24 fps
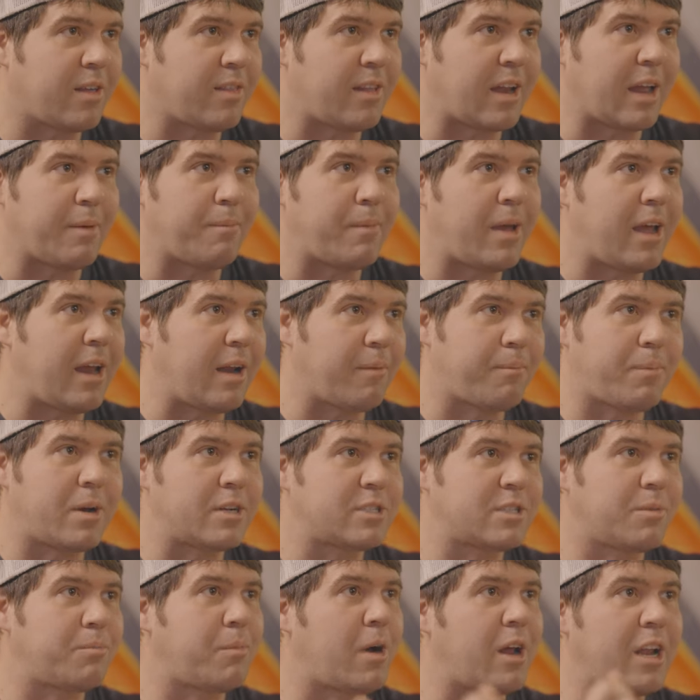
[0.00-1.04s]
And then I made a
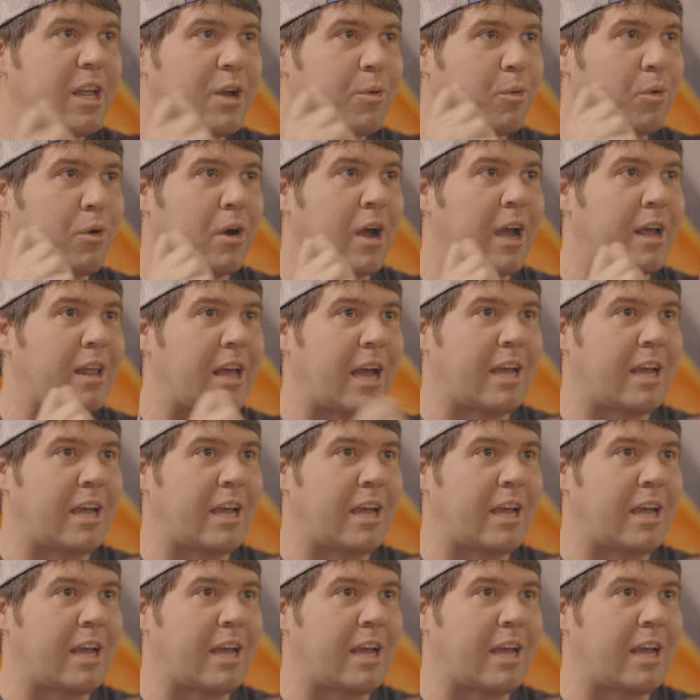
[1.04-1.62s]
bunch of money where I,